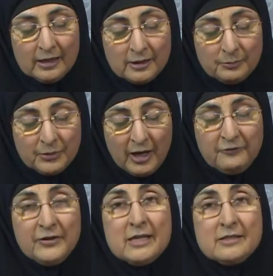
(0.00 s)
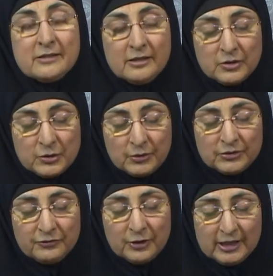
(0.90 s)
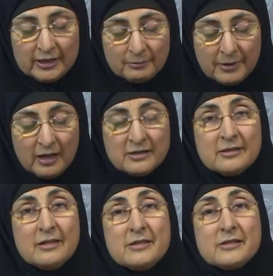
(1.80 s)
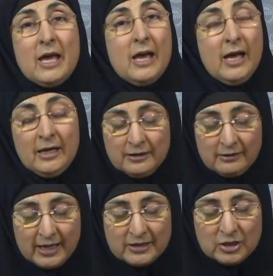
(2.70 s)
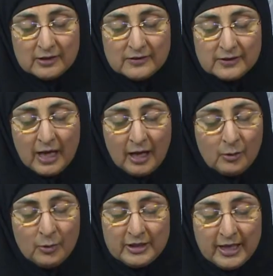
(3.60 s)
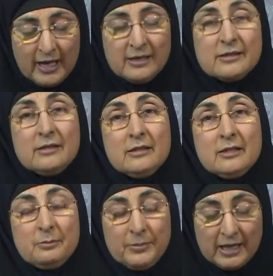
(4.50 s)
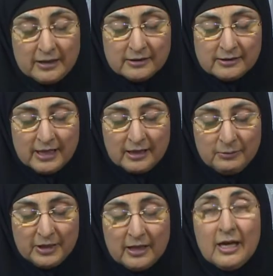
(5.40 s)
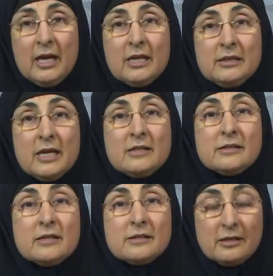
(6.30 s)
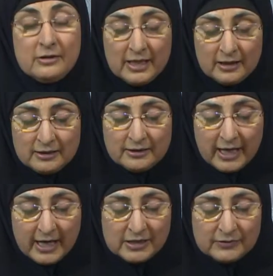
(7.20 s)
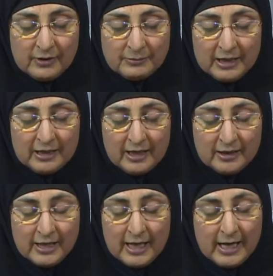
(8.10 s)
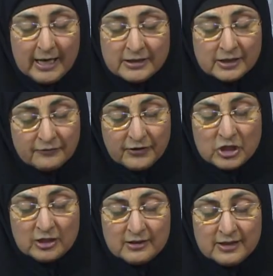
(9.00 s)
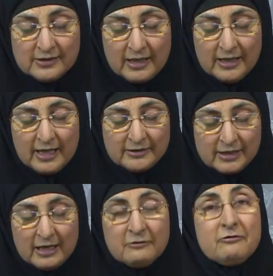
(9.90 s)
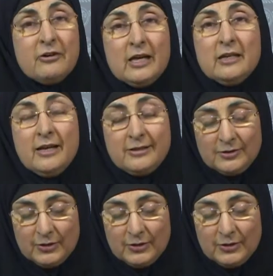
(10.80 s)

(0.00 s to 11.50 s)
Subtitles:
the prophets, the truthful, the martyrs, and the righteous. What excellent companions they'll be. This is the real grace from Allah, and sufficient is Allah's infinite